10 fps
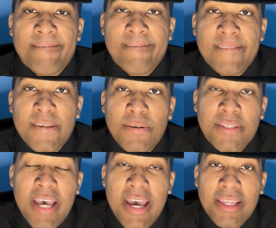So
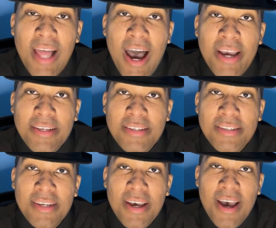10 likes.
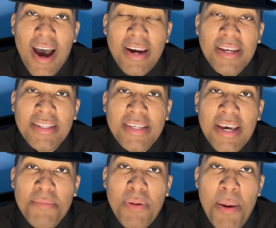I need
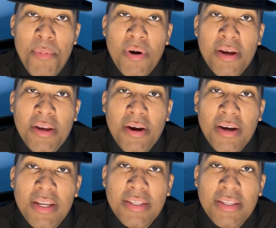10 people in here. I need